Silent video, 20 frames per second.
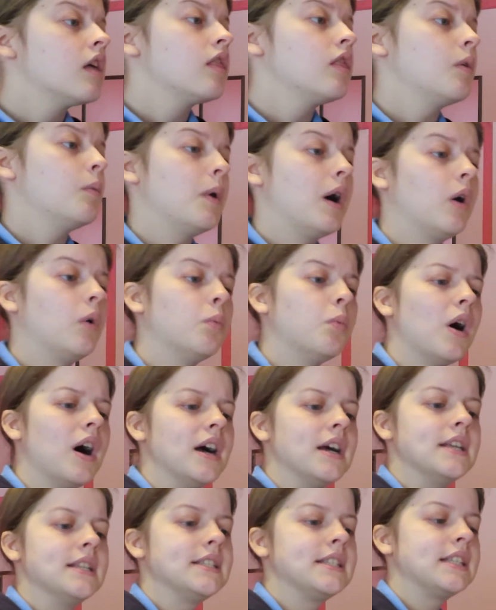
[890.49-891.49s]
the well
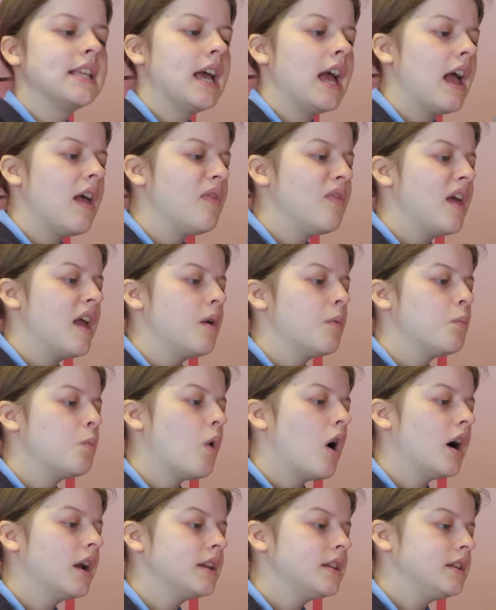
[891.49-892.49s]
was, and they
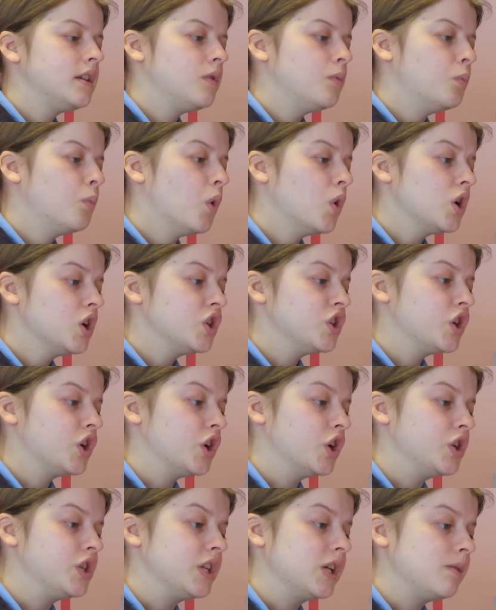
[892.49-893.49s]
warned
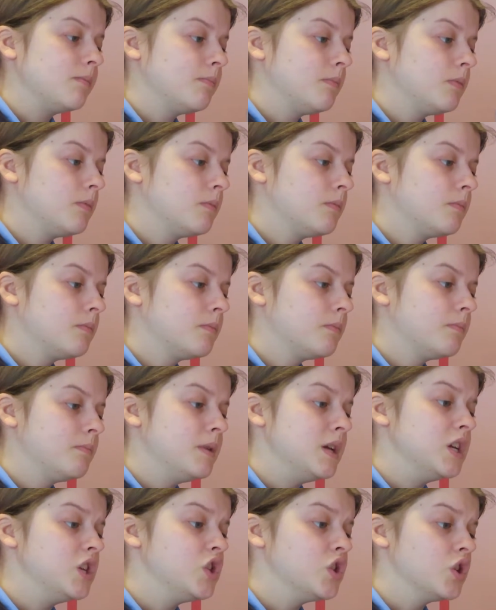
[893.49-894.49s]
her to
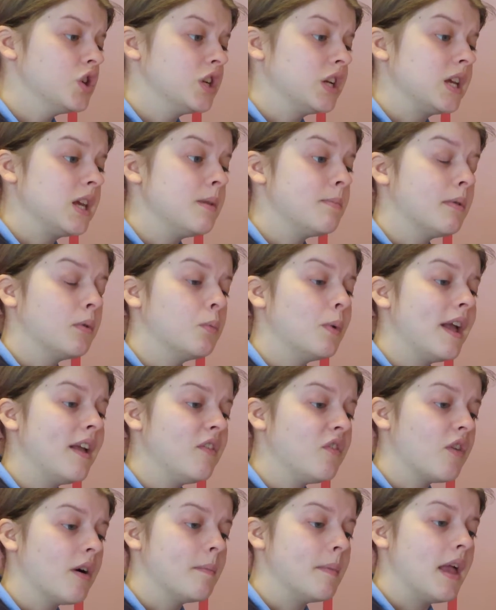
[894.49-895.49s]
be sure to keep
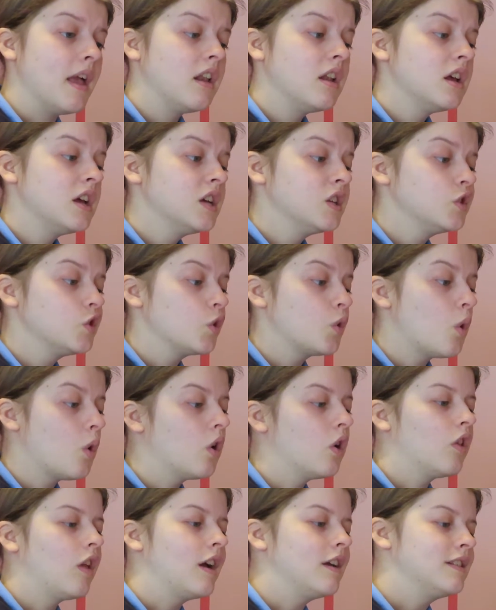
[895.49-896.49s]
away from it, so
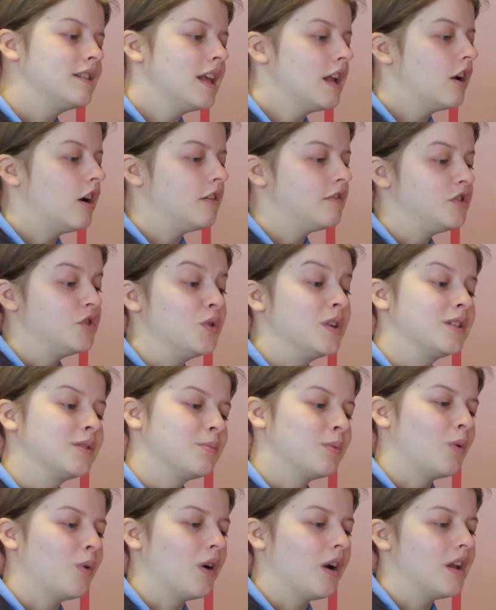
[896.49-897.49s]
Coraline set off to
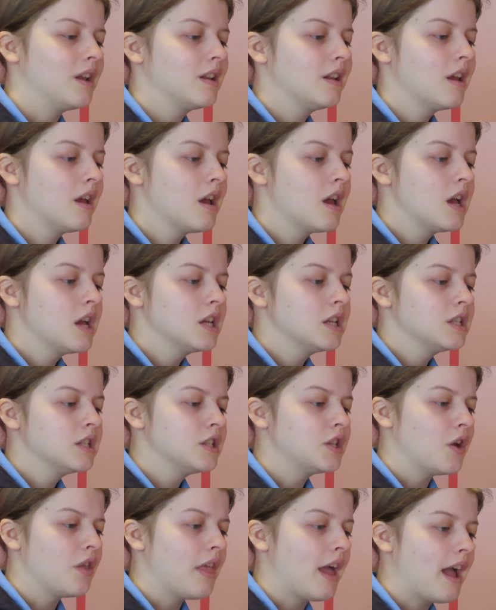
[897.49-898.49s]
explore it.
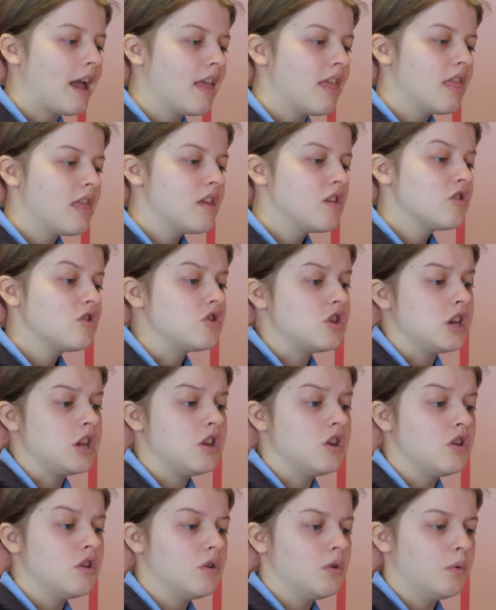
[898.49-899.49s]
so that she
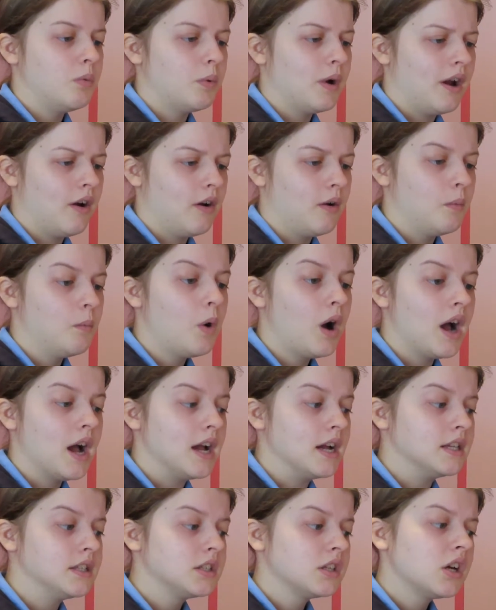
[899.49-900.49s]
knew where it
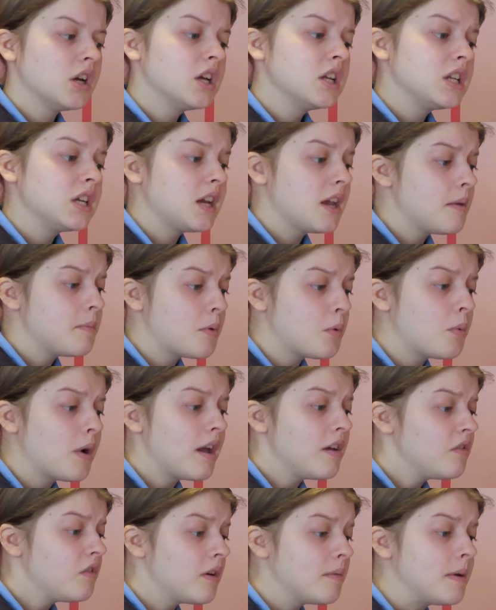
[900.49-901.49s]
was to keep
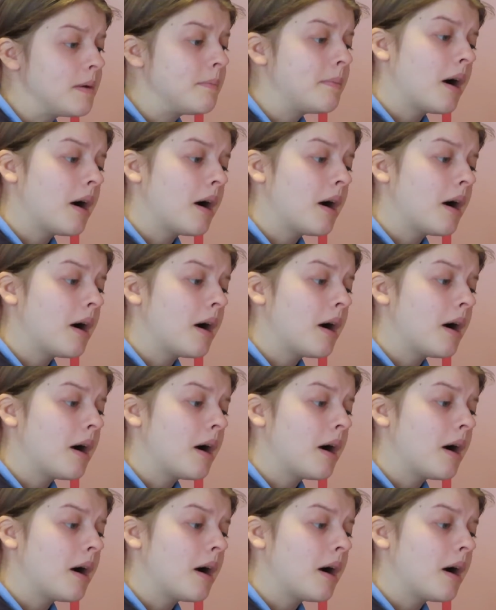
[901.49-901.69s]
away from it